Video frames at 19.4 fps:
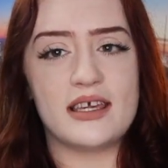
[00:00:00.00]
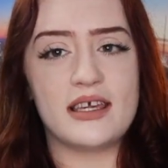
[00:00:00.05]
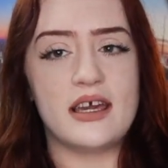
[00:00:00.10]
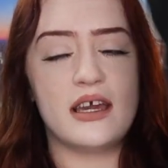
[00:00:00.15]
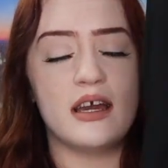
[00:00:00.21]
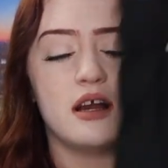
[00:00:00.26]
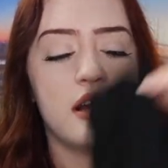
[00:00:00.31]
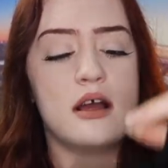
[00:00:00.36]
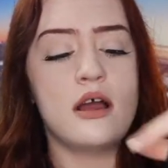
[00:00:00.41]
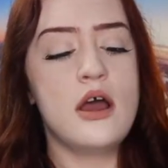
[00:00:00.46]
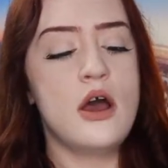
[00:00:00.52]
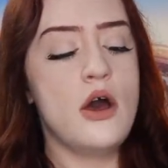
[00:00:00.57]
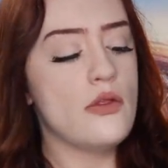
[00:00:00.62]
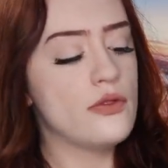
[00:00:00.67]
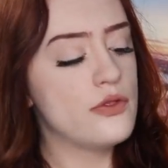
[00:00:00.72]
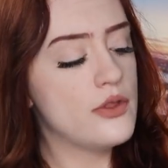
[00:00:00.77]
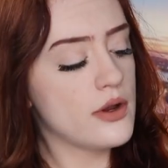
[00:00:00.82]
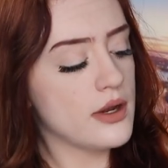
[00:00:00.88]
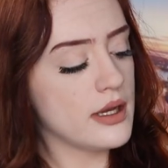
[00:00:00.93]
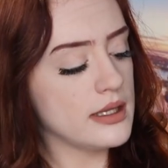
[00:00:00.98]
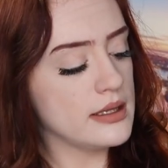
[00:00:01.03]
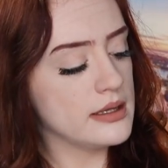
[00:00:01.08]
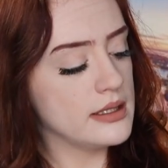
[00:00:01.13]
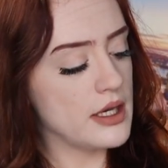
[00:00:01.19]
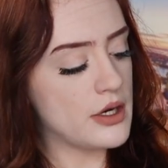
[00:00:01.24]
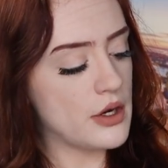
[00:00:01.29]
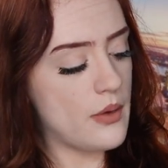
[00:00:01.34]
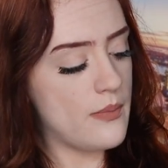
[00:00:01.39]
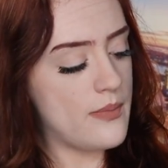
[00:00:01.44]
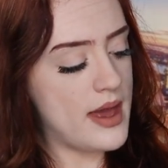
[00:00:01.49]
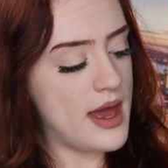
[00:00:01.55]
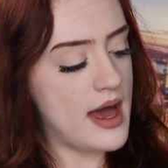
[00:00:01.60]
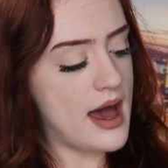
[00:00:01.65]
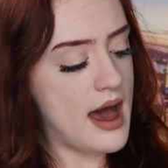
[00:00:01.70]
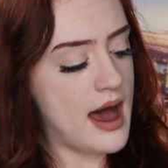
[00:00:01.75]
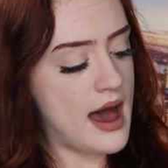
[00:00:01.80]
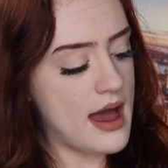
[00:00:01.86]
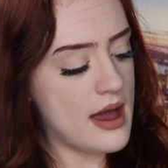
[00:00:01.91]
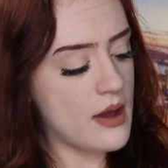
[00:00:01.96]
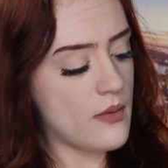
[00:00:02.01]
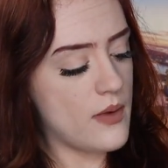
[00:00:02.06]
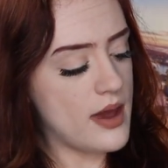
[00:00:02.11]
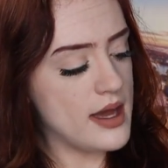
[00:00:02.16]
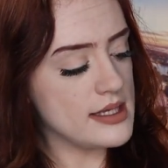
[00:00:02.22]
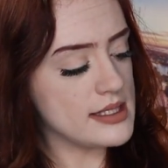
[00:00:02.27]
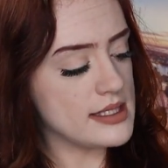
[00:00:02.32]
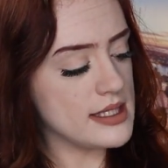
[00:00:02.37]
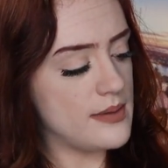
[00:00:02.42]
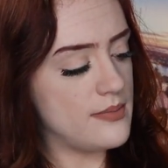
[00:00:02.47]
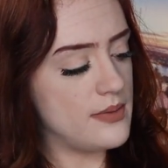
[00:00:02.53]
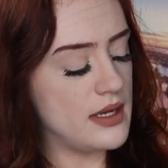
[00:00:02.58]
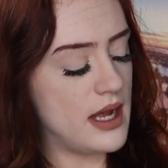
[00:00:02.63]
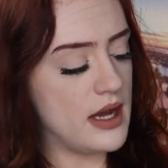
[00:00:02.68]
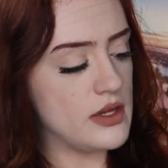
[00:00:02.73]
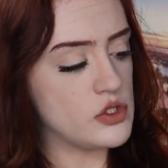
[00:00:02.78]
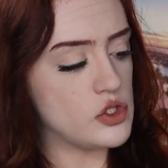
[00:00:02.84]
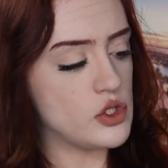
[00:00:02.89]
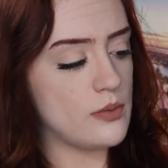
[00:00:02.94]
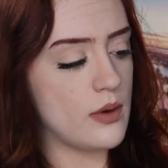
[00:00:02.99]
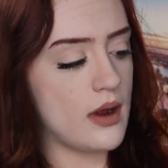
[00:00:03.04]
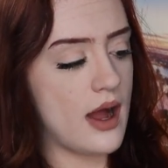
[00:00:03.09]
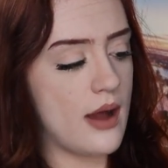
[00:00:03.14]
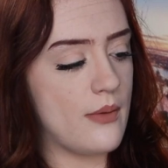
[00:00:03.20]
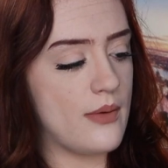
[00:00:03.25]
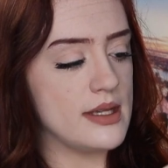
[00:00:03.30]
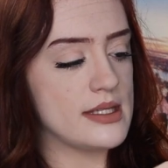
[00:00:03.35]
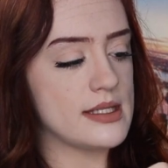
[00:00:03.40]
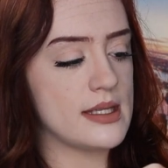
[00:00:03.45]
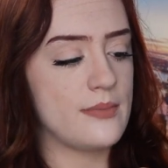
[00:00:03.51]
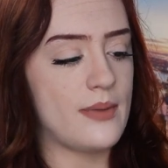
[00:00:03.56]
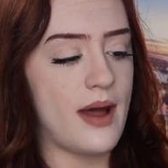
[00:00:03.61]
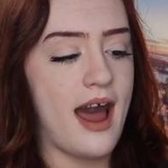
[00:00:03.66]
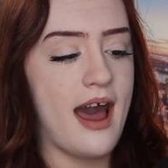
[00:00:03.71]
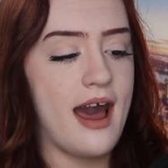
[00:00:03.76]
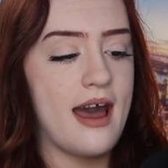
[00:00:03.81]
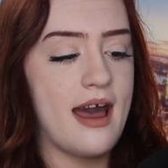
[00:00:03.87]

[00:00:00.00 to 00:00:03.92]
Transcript: here. They're a little bit high-waisted, but not super high-waisted.